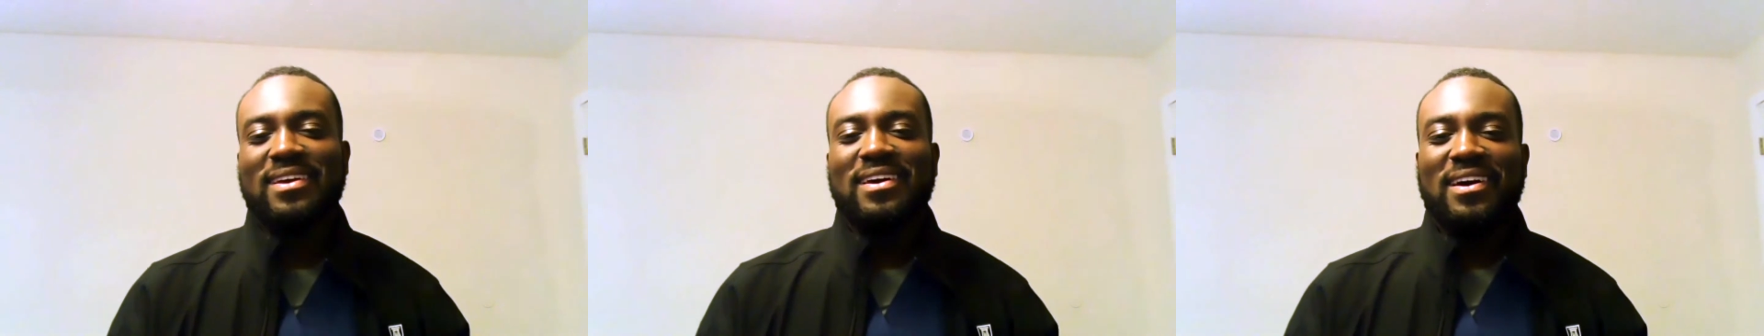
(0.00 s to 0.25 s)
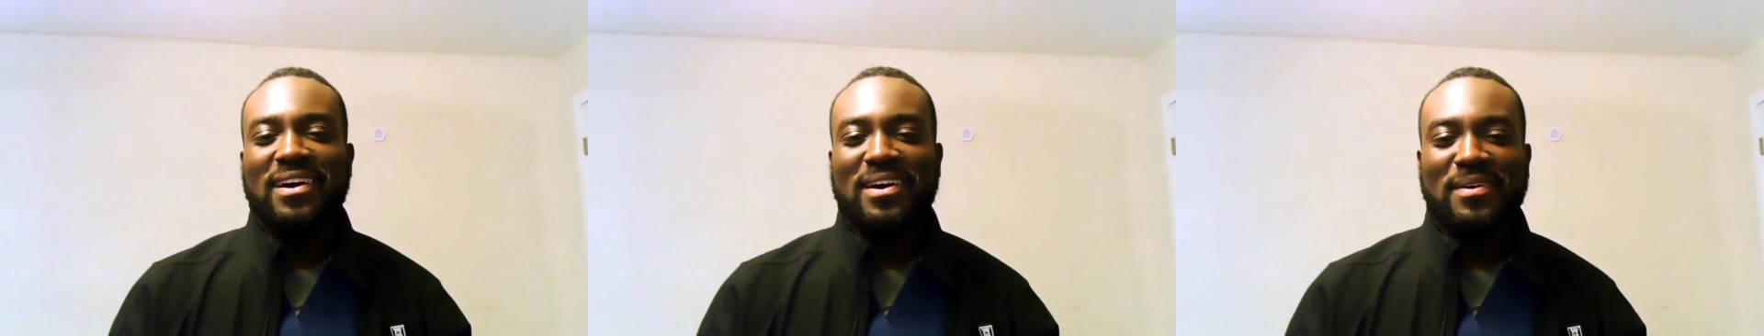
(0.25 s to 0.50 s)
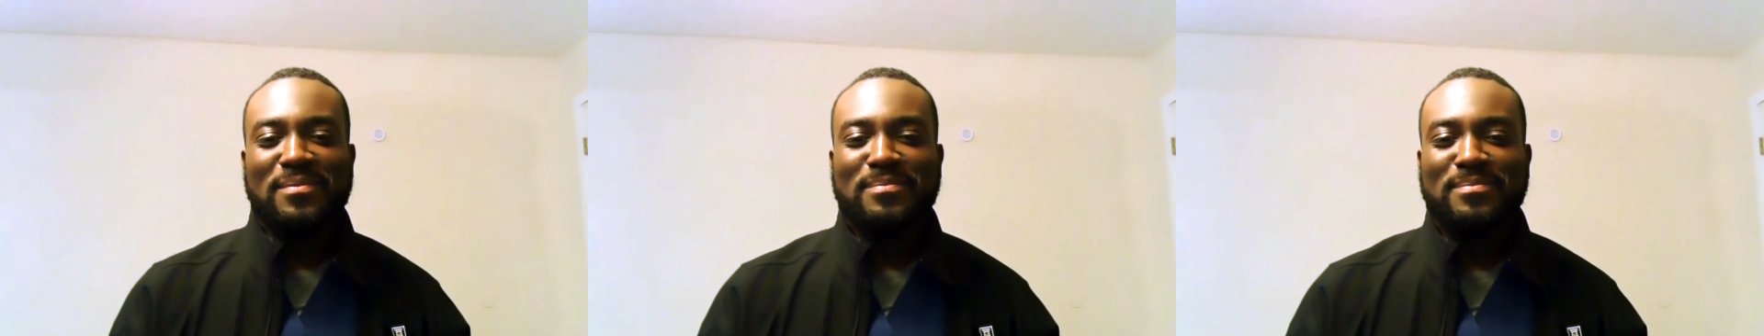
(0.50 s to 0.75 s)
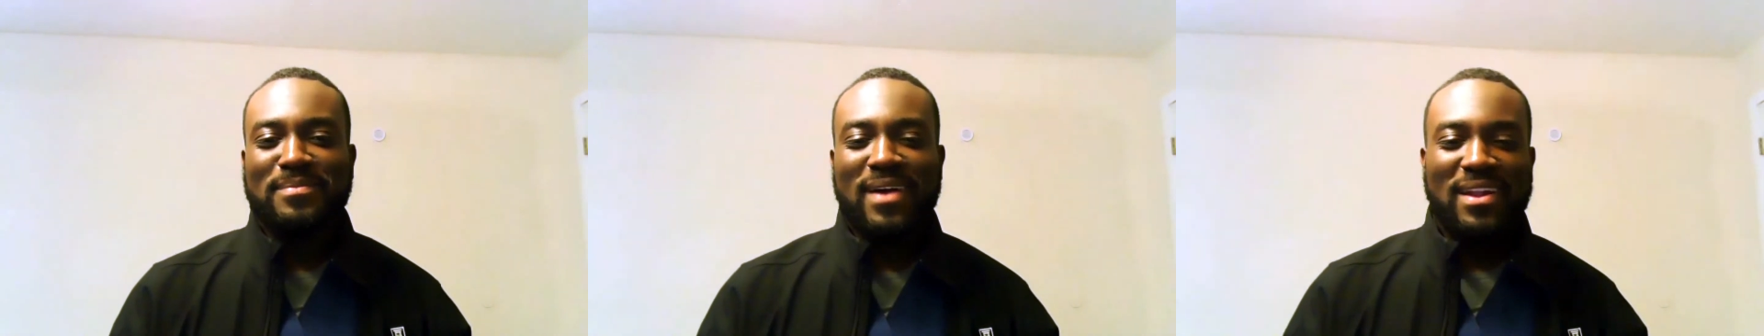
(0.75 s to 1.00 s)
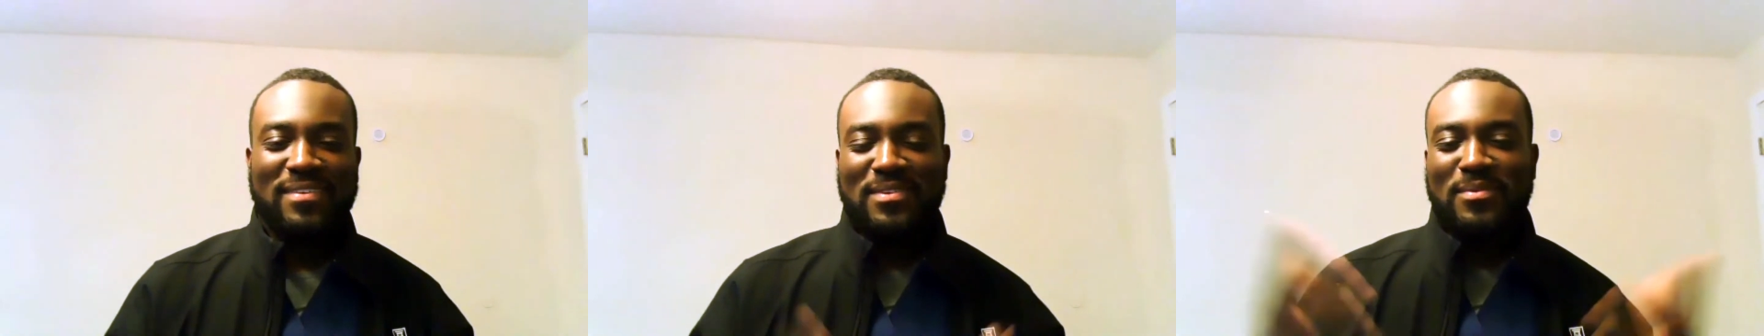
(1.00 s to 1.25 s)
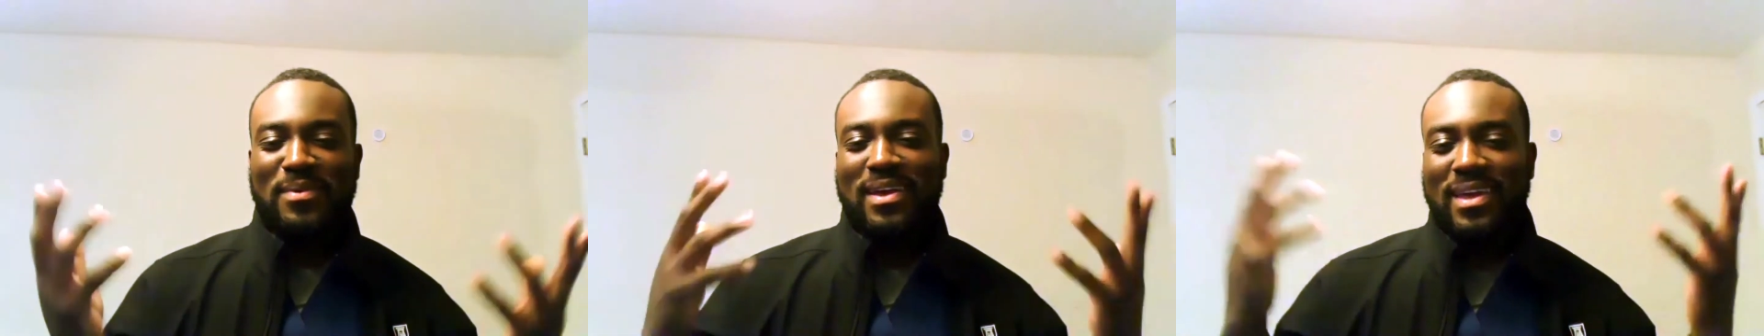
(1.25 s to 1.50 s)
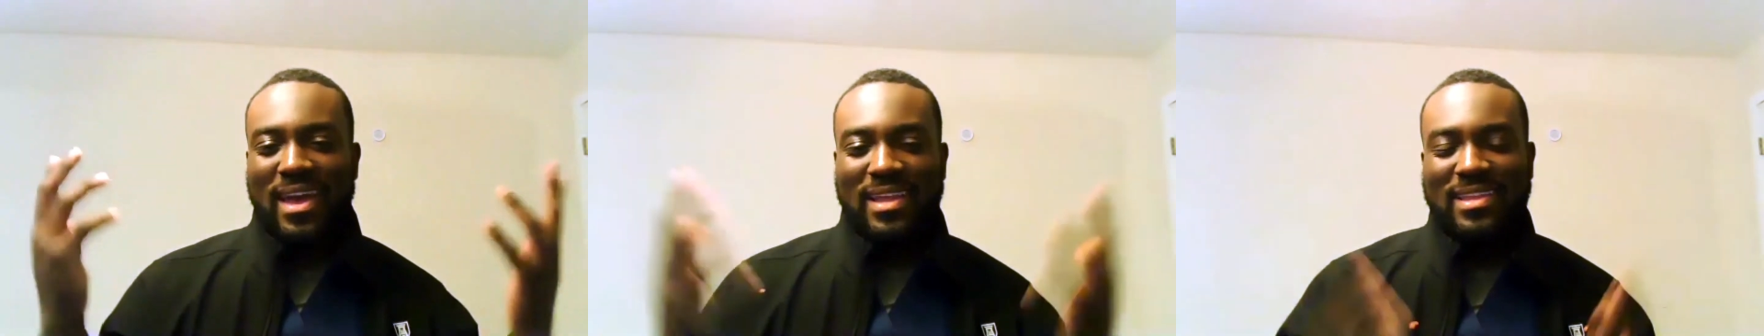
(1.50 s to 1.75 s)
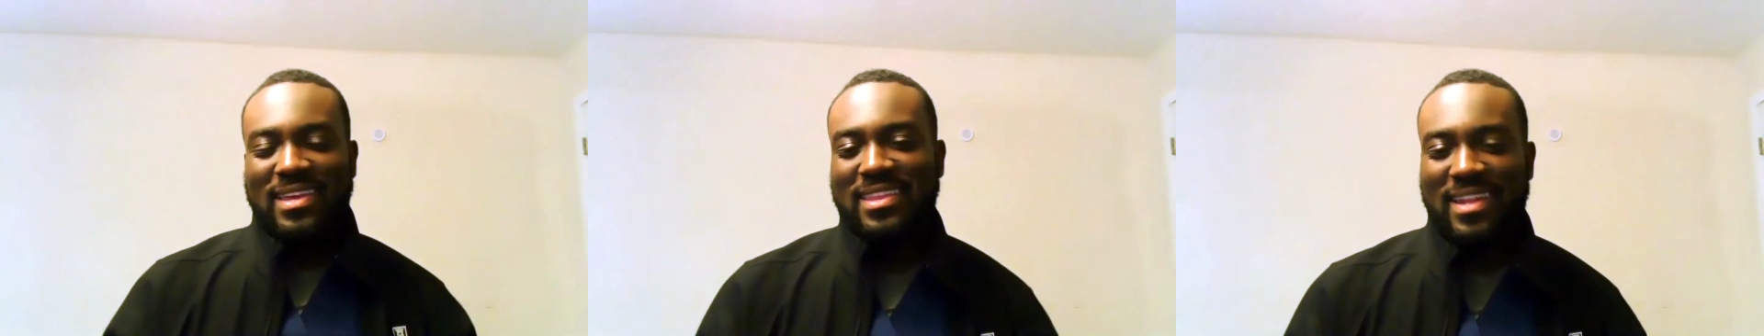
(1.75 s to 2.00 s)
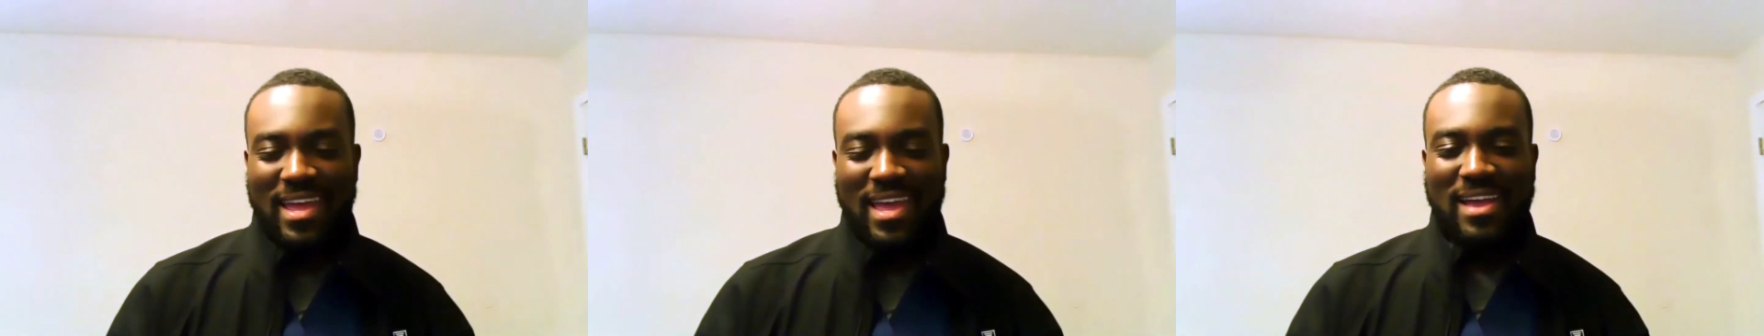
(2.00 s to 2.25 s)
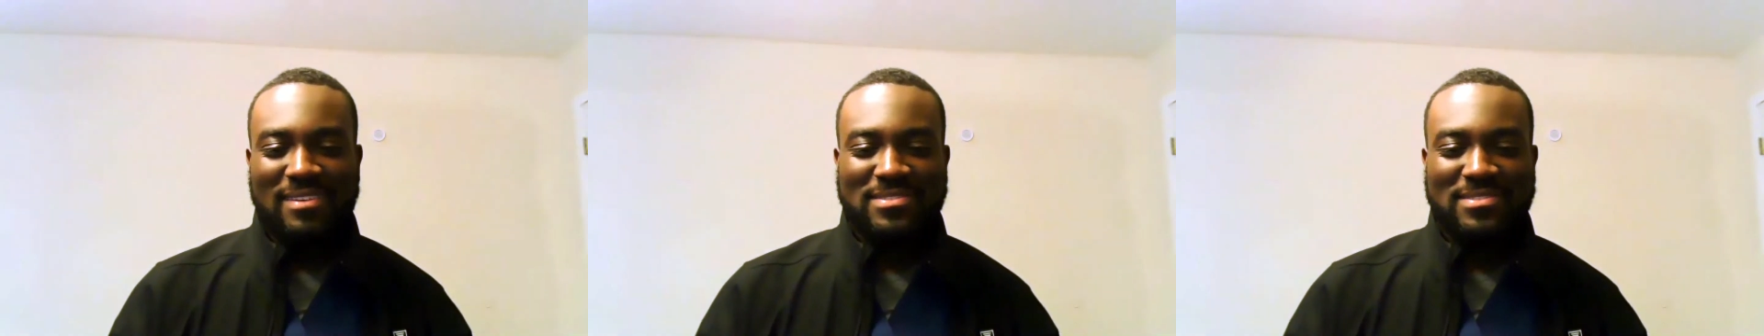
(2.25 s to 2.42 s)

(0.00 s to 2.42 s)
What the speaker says: out of the way idea that I have.